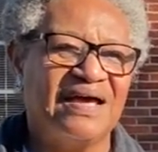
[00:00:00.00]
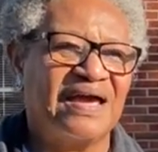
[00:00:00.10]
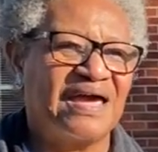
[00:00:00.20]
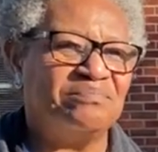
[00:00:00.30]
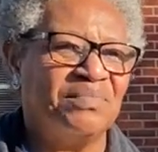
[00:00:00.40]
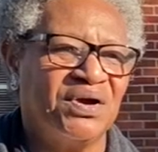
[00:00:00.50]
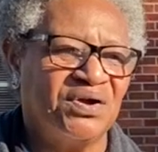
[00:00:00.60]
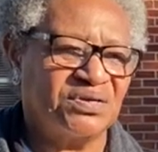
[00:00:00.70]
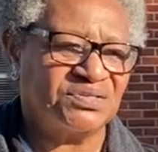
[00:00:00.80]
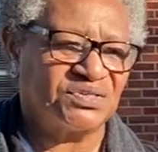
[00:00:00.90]
and
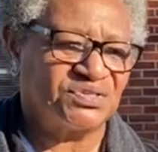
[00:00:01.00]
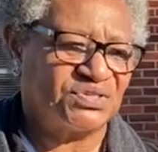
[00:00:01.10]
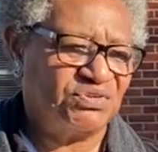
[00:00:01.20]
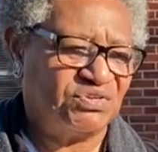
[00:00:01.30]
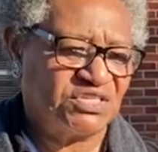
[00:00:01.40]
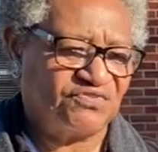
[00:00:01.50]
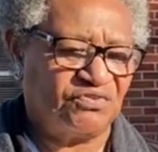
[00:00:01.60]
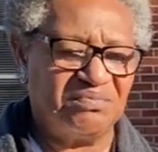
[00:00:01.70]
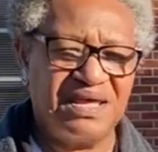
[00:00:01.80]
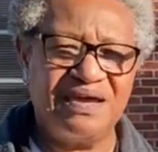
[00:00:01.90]
merge the students
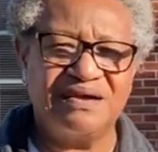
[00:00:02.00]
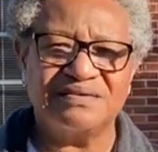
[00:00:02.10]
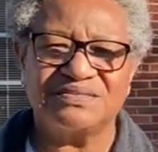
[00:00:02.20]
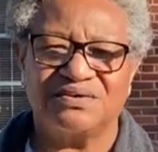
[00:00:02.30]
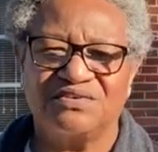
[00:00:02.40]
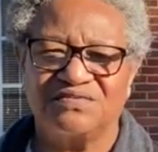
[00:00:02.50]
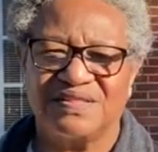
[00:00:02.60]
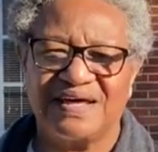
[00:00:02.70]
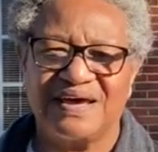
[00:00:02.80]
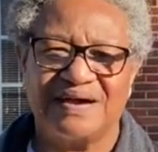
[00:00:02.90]
from here to over
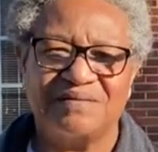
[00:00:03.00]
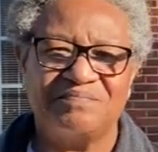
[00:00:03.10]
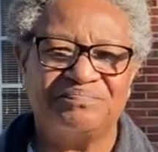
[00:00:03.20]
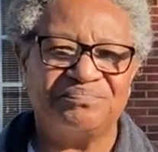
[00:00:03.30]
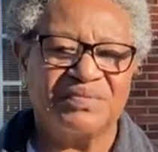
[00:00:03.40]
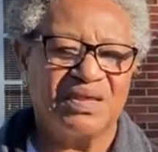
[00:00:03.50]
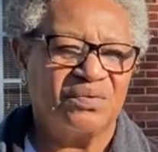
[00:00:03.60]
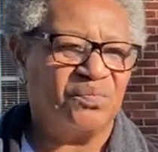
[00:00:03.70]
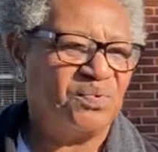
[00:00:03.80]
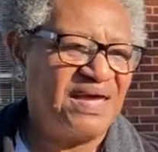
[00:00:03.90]
there.
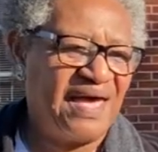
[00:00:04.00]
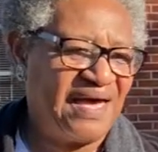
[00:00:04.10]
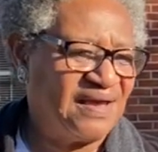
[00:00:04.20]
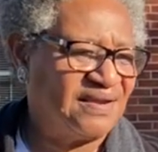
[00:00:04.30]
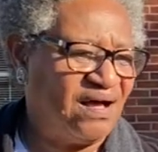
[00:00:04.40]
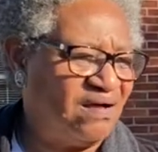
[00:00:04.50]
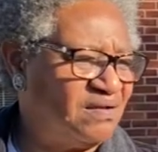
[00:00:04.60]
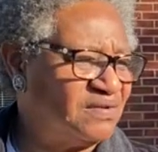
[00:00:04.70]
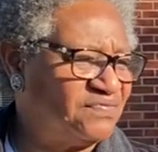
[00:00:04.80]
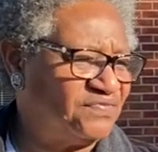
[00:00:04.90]
We had
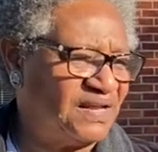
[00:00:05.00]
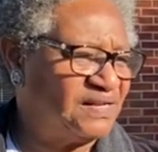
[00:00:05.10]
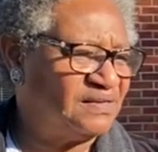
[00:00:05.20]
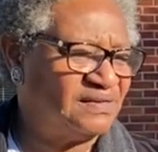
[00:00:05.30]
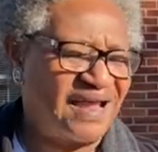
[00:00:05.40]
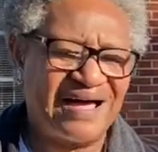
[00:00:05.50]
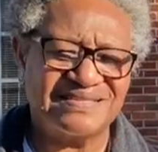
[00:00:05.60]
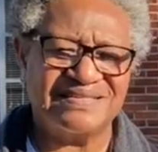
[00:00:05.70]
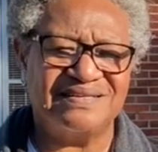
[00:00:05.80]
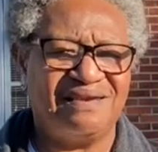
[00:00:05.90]
all of
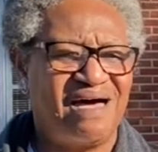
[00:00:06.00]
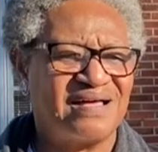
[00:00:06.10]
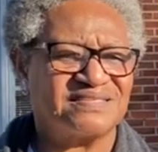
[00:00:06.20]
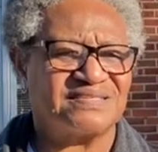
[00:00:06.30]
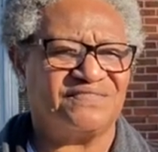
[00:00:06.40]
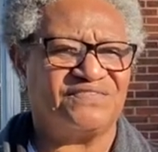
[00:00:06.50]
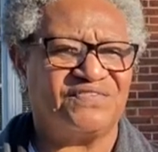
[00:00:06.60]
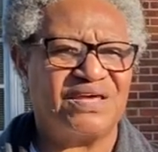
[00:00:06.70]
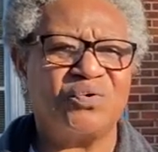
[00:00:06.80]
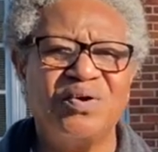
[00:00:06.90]
lots and lots of
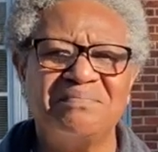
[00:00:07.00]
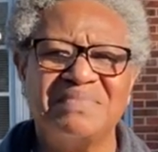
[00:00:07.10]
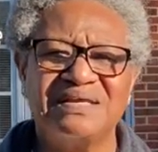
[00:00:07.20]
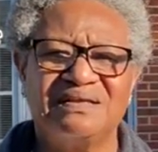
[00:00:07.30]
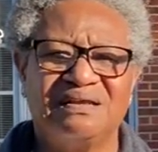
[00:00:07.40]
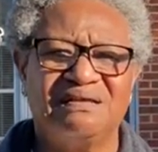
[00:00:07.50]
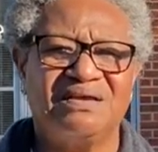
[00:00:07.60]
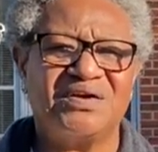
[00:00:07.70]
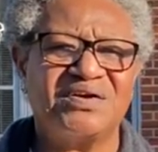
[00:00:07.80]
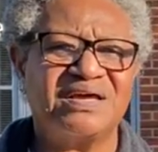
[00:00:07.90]
equipment,
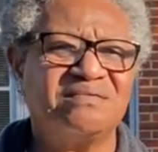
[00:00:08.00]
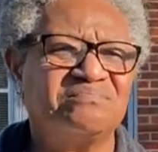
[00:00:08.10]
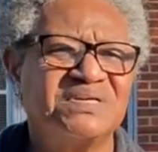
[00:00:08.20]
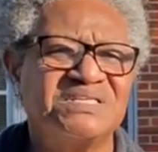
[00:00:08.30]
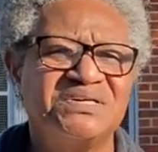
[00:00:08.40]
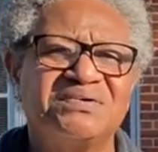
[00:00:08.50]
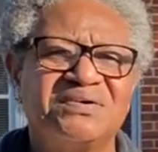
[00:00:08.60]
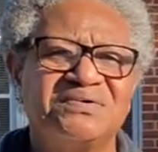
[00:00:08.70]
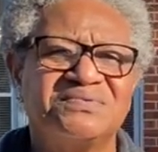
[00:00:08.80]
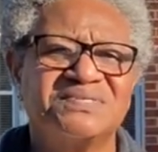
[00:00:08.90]
learning
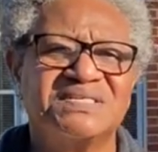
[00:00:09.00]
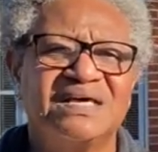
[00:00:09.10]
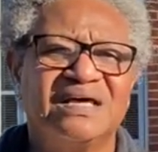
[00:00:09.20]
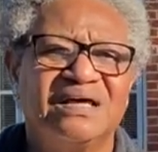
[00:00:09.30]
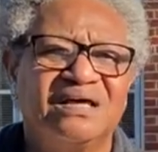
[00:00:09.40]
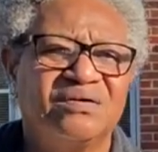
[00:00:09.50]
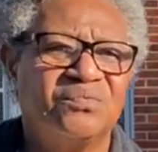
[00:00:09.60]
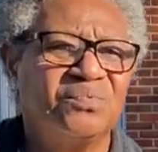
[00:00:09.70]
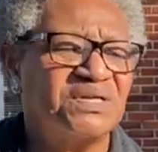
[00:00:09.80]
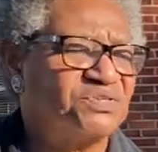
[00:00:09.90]
materials,
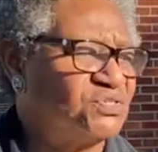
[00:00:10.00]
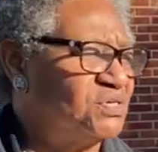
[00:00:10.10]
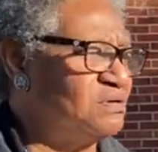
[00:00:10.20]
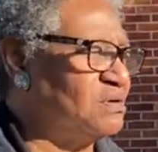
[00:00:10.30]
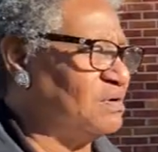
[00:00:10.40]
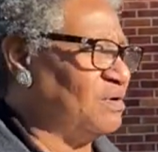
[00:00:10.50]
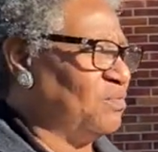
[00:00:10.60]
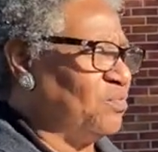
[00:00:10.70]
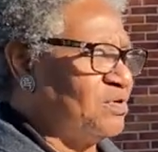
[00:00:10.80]
which were